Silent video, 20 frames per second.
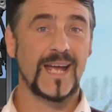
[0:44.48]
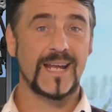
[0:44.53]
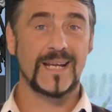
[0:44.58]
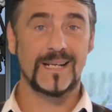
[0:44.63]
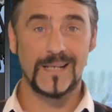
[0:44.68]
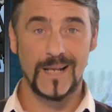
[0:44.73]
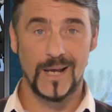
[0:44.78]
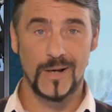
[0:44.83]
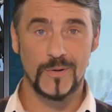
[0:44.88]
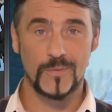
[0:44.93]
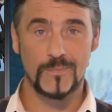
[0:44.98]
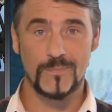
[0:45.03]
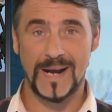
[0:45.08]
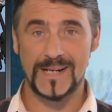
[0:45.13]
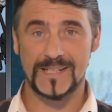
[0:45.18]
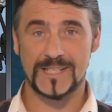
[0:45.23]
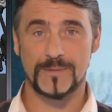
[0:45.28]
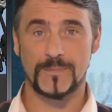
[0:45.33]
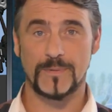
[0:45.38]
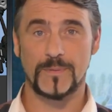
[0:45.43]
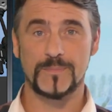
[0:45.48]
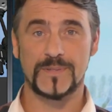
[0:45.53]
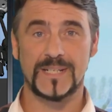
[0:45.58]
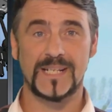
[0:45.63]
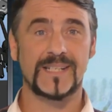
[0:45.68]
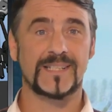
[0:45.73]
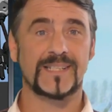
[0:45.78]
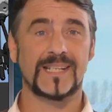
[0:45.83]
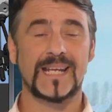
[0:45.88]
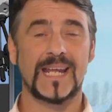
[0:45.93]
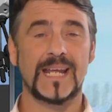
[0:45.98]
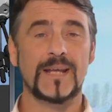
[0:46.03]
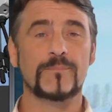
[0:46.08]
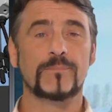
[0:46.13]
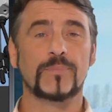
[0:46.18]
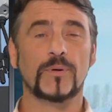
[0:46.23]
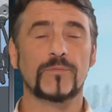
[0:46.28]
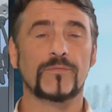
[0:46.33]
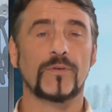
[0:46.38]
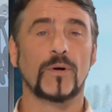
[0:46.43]
a low maximum DC
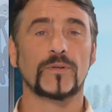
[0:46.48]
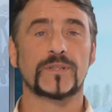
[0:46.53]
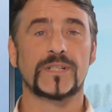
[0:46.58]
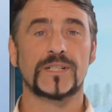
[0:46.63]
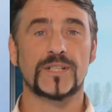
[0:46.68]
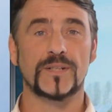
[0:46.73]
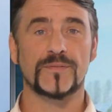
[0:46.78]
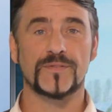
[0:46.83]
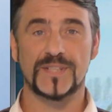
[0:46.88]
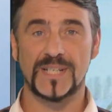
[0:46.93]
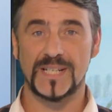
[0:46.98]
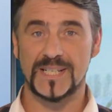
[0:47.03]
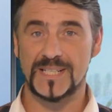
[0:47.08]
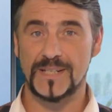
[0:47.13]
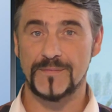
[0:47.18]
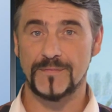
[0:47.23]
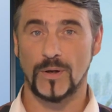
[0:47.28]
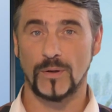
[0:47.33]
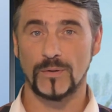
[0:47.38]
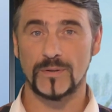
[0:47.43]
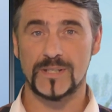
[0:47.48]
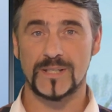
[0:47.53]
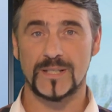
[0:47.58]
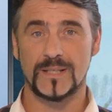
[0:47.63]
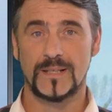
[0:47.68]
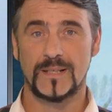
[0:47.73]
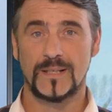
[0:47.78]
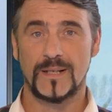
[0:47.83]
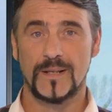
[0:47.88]
input voltage of 60 volts,